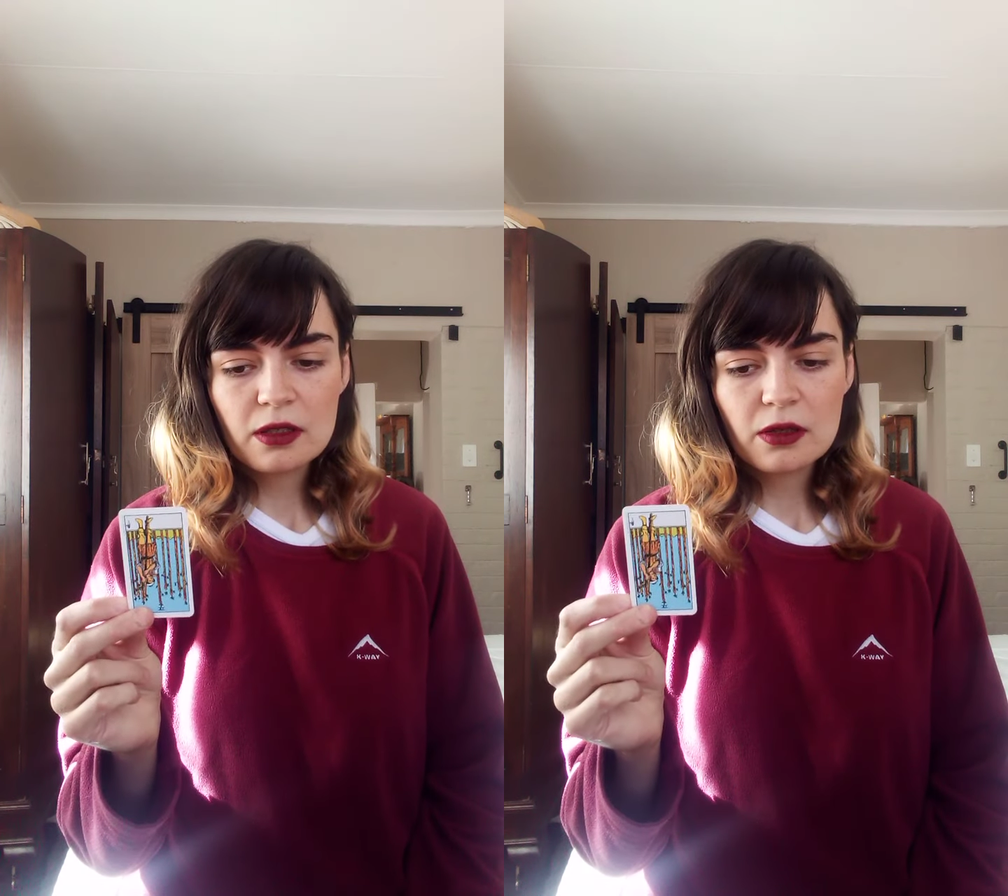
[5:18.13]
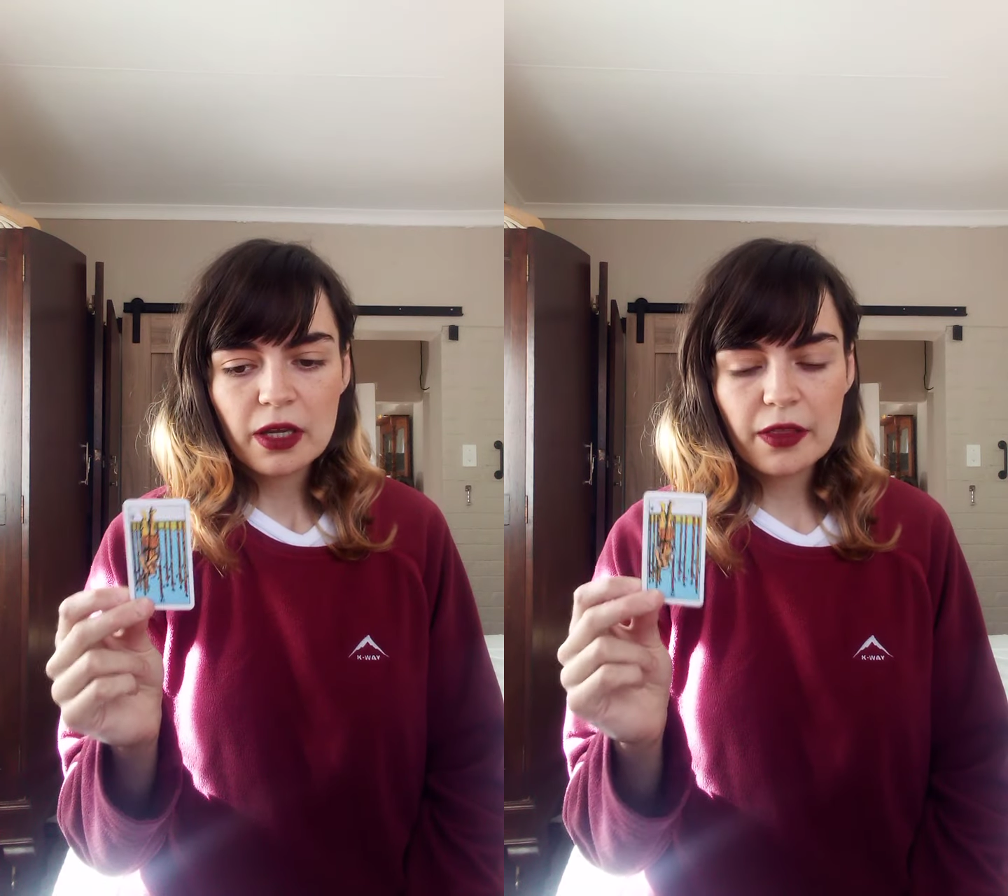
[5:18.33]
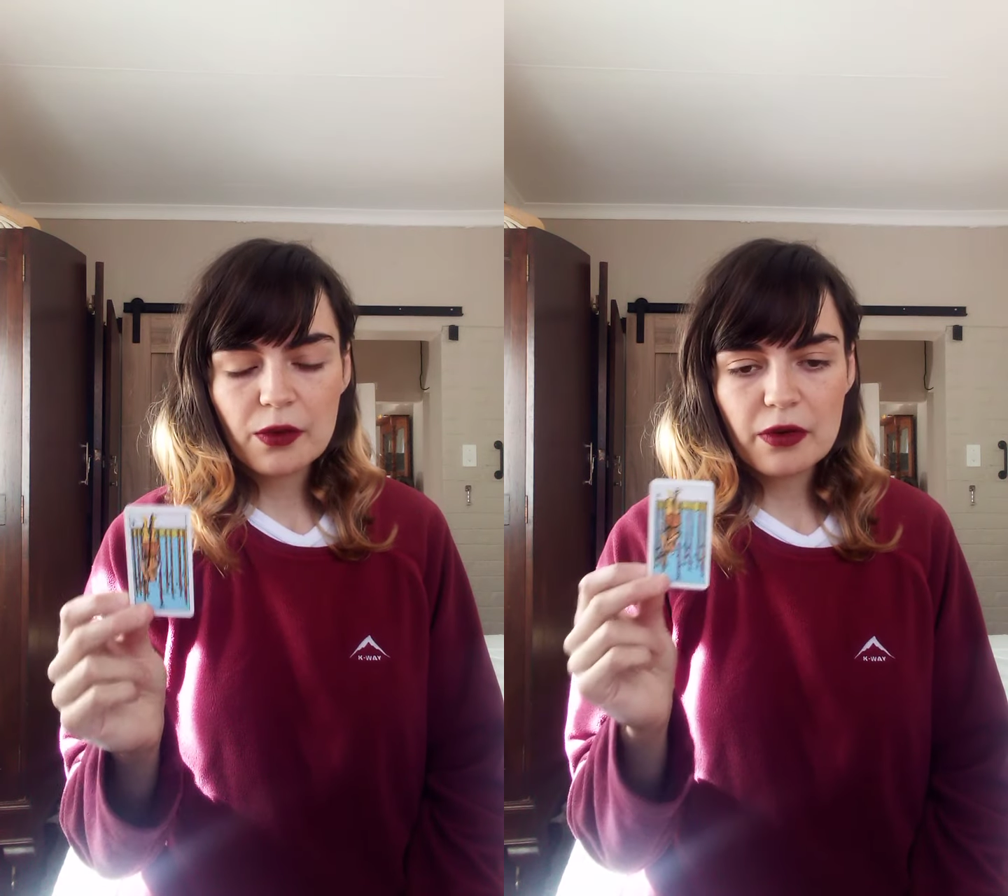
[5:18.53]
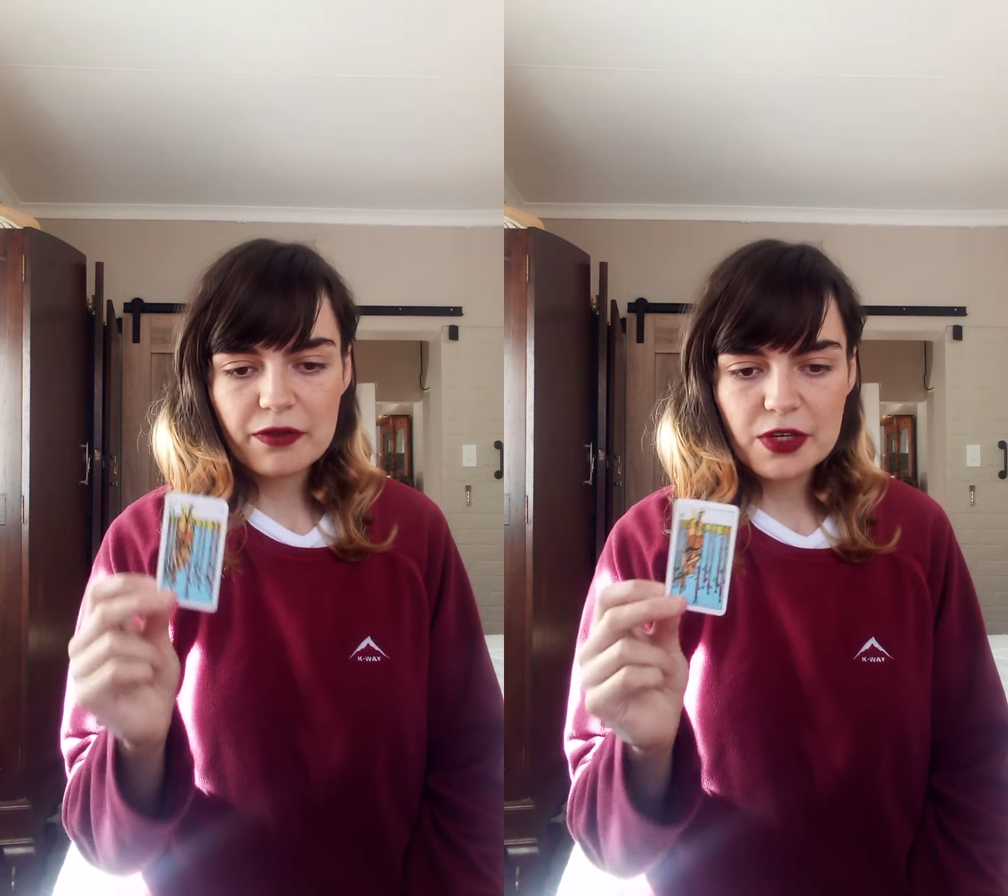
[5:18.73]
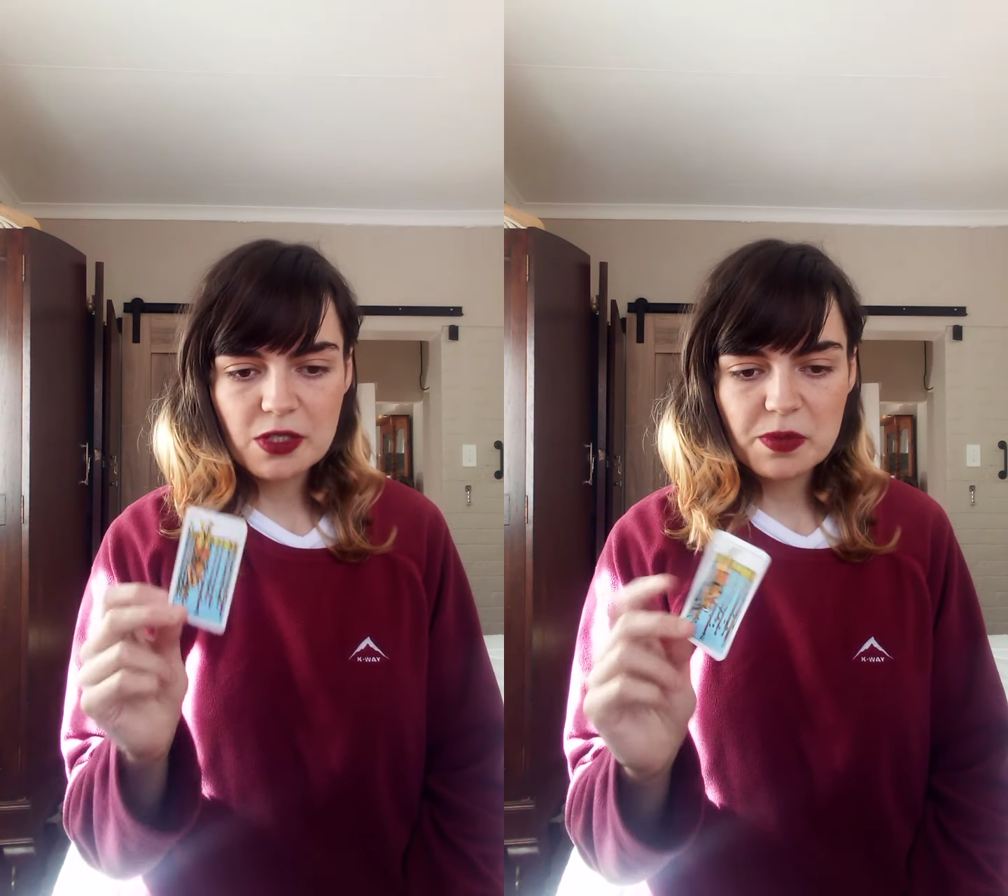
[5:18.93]
in the
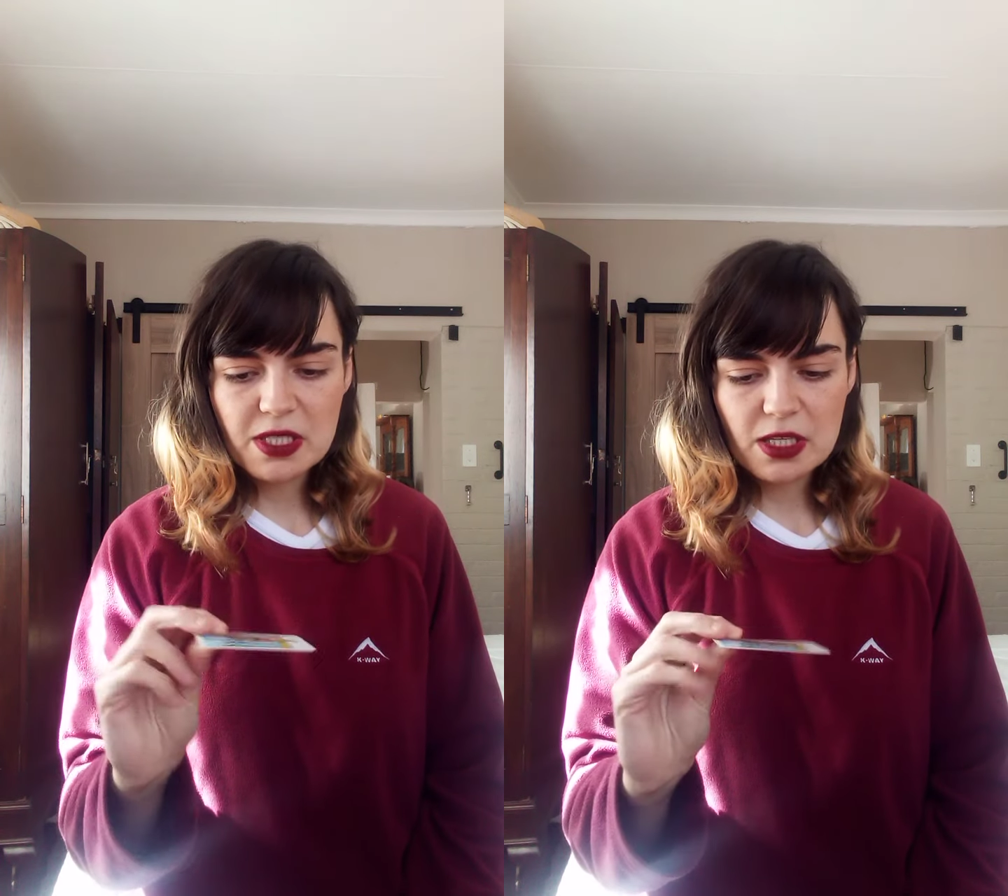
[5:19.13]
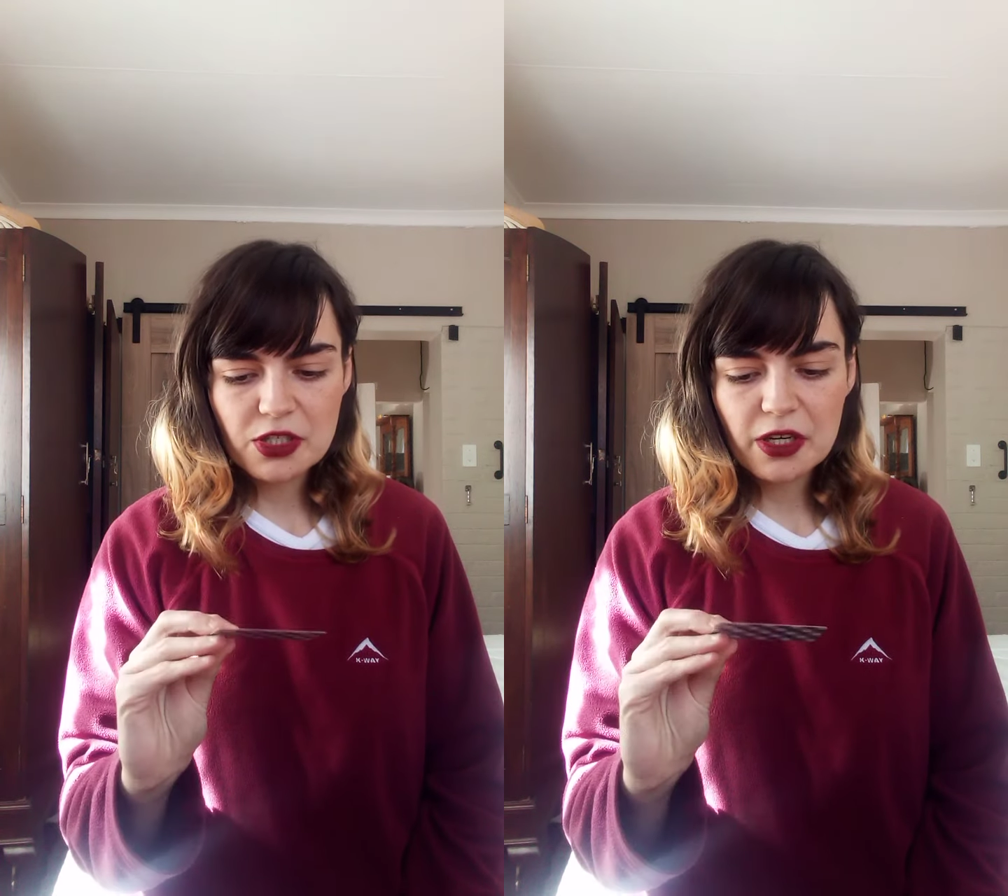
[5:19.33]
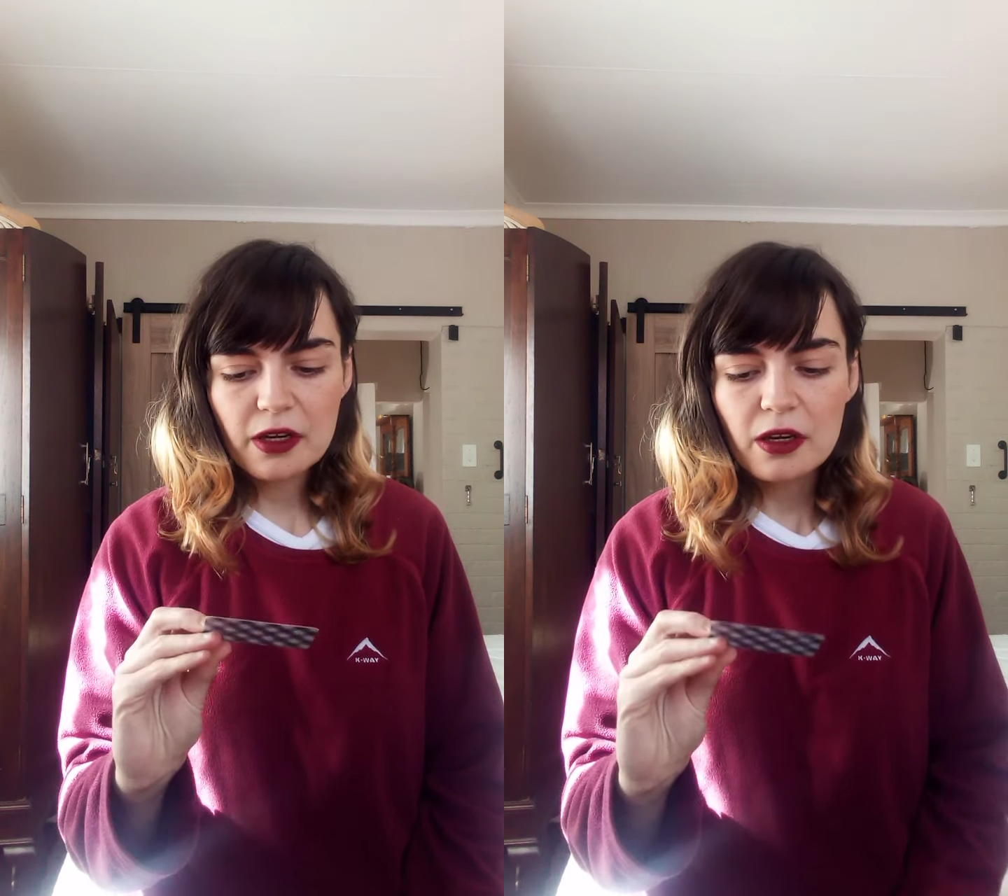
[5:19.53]
reversed position.